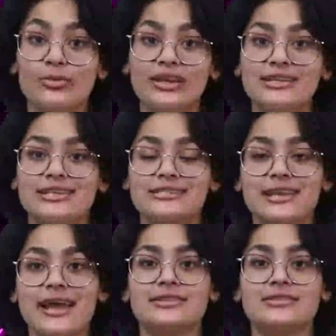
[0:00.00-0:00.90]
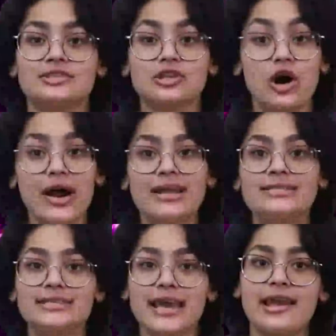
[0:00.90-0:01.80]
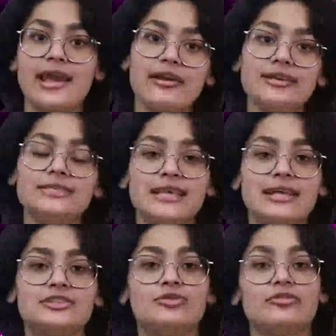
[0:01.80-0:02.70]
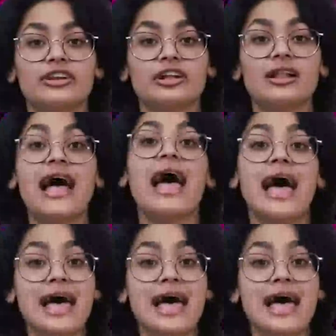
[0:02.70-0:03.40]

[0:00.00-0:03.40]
will be in his sights, so I'd say Harry's set to reveal